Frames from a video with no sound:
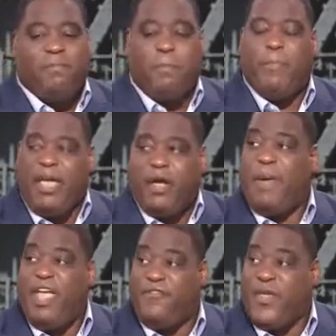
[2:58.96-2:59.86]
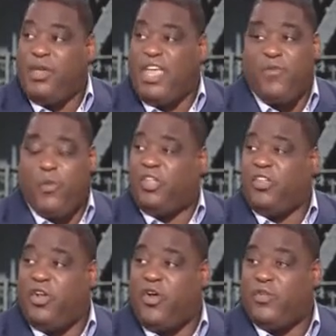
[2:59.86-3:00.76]
Baker Mayfield, even with the
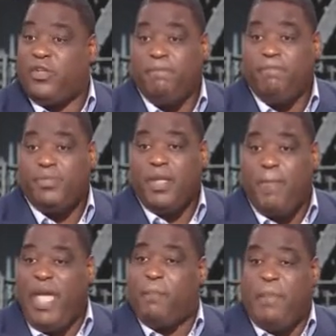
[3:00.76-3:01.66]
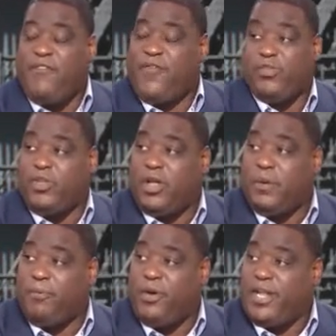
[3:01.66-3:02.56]
turnovers. Baker Mayfield was
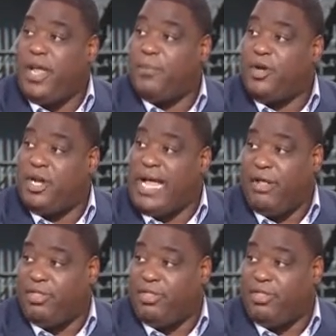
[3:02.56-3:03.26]
looking pretty damn good out there.